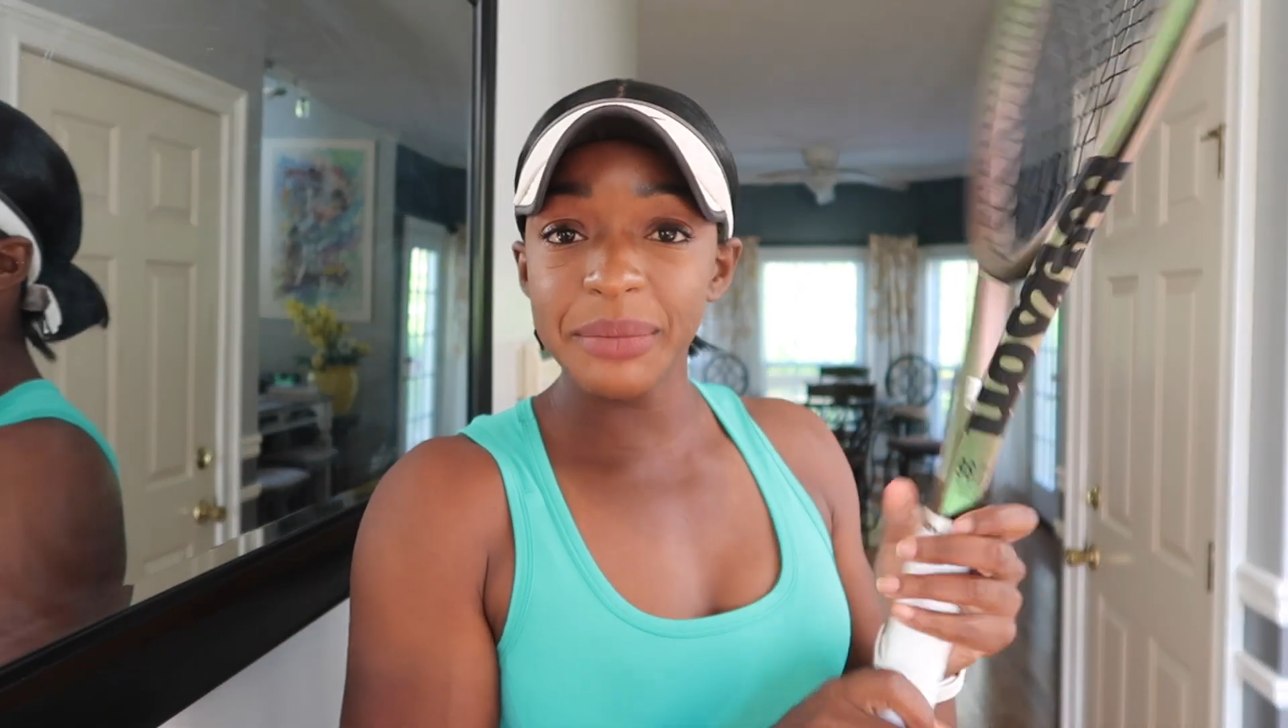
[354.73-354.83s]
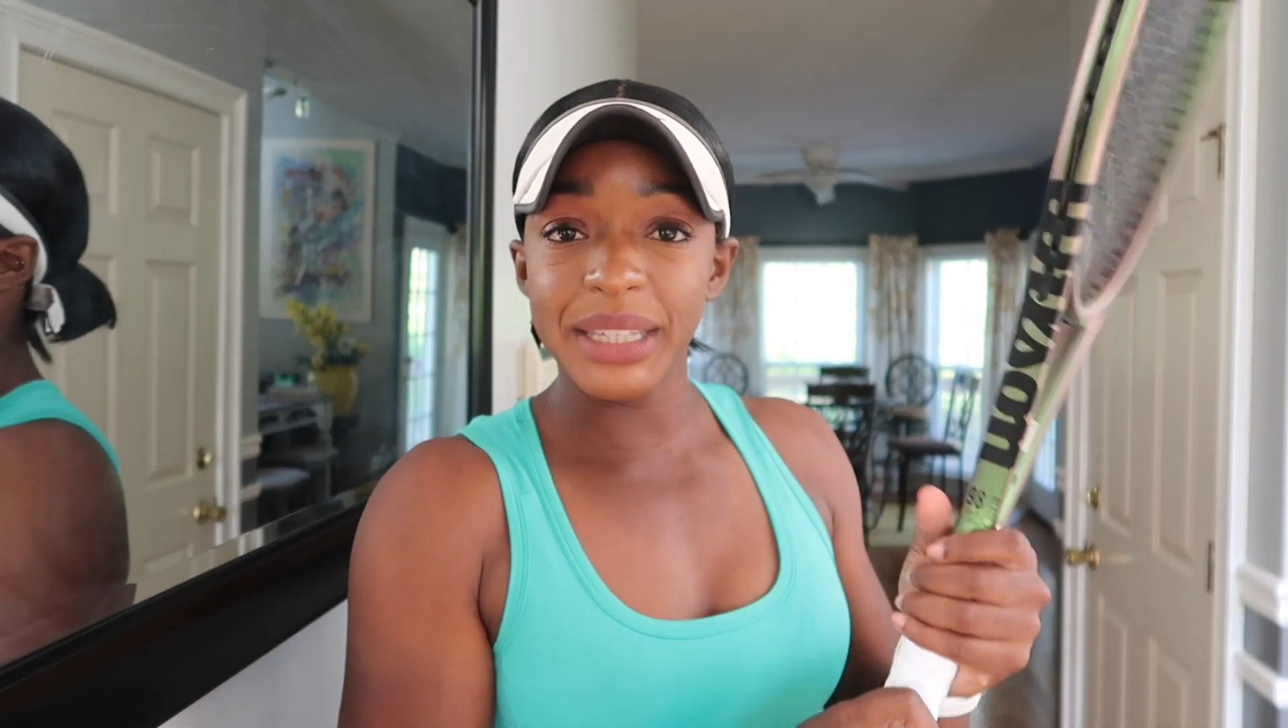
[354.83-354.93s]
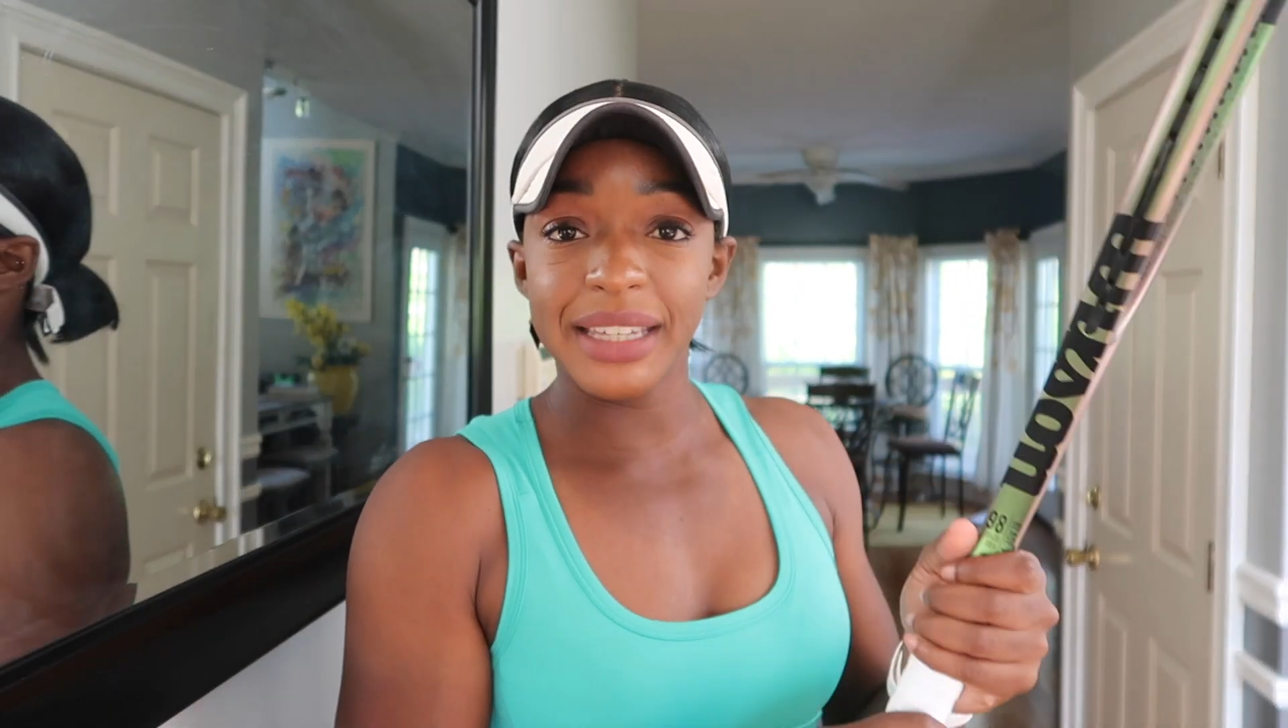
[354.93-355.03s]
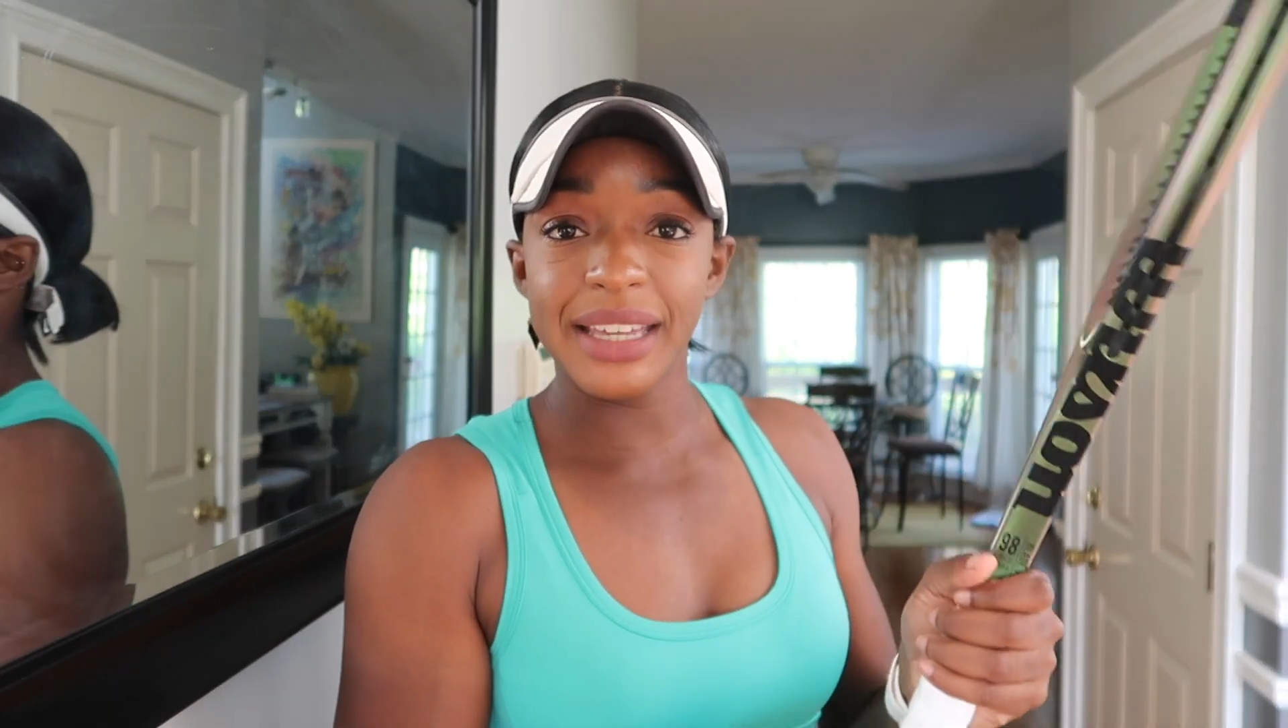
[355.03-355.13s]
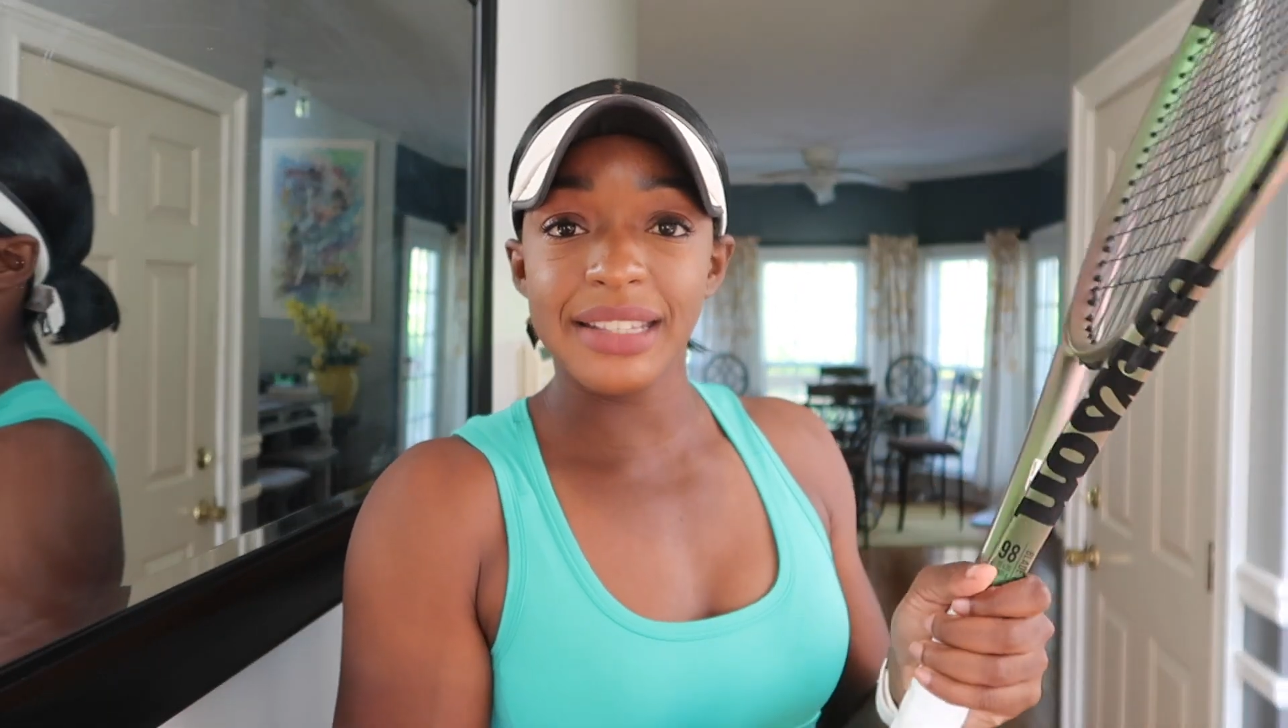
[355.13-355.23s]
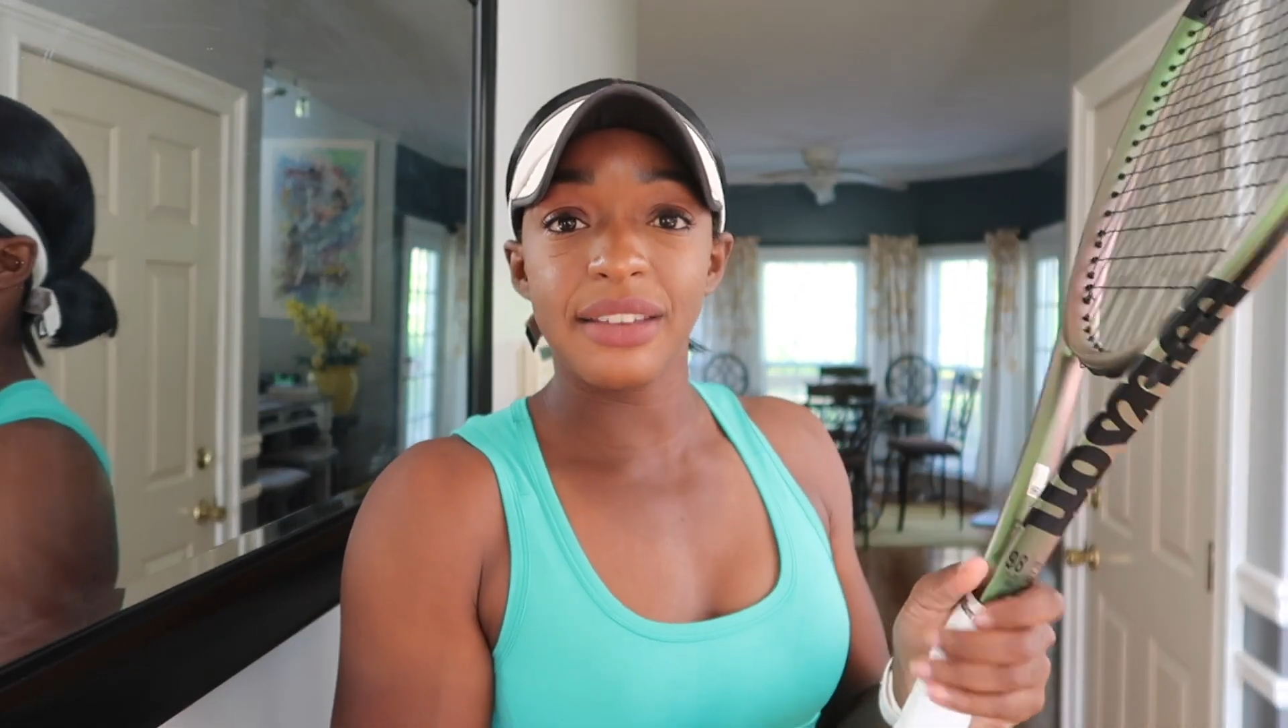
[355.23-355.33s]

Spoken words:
because